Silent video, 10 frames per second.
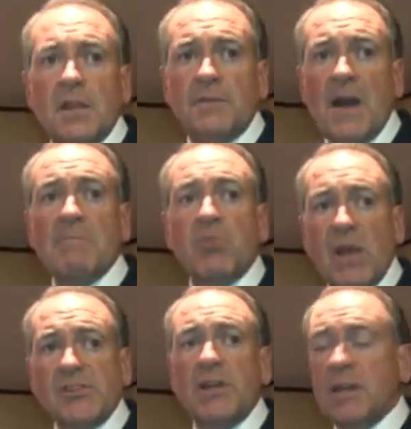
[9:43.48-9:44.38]
that if I'm
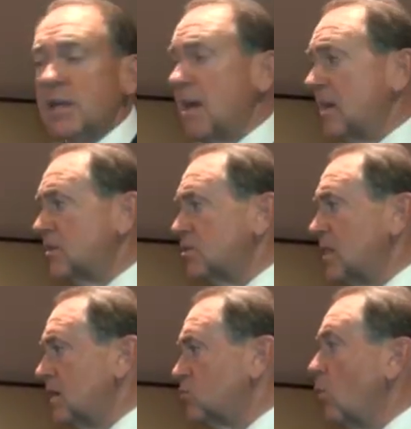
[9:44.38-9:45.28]
President of the United
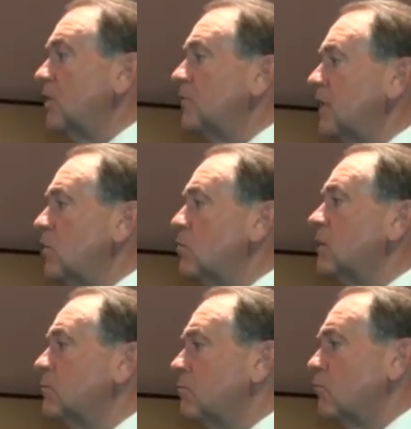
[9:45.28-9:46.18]
States, one thing you
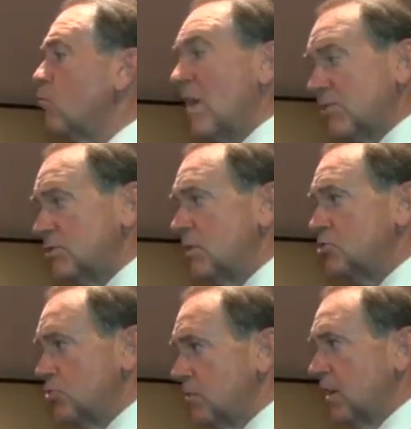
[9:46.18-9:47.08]
can rest
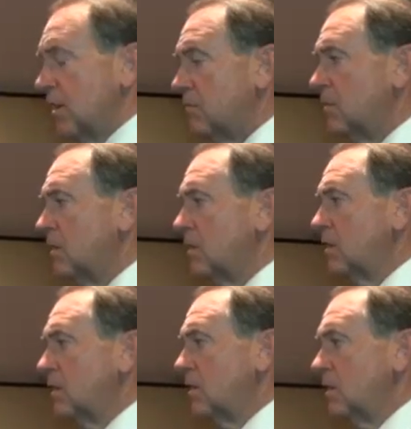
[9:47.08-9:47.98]
assured of,
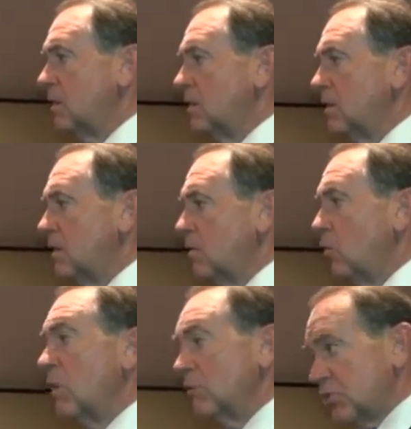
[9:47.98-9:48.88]

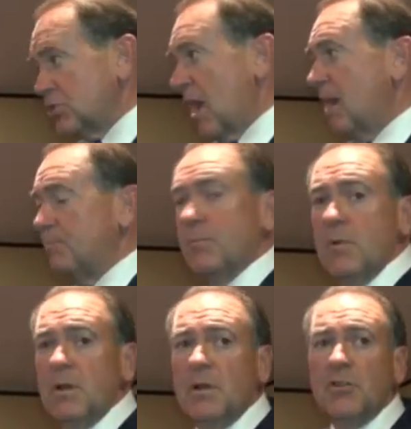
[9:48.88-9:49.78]
we will stop
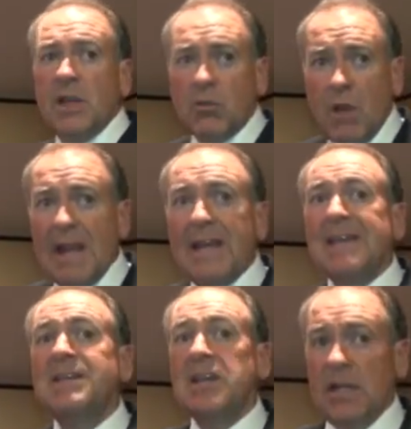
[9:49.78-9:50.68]
the
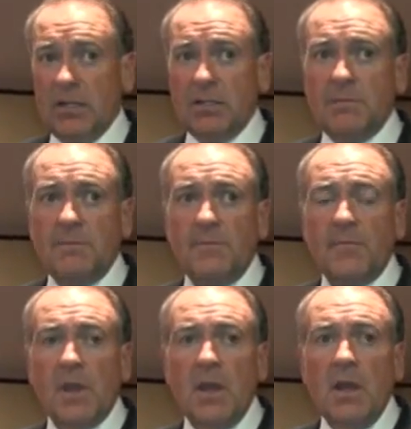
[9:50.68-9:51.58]
Iranian deal,
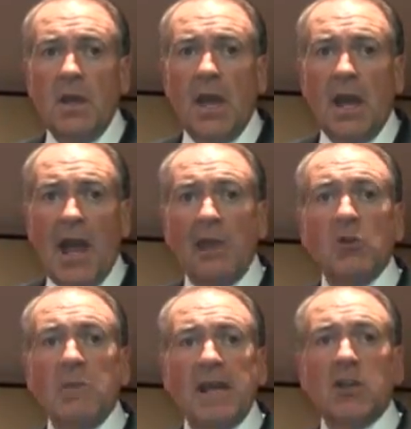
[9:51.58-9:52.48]
and I
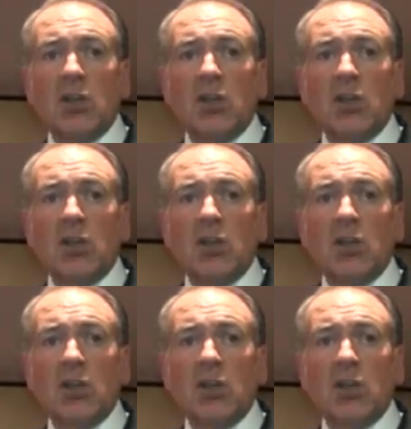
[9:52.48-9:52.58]
will make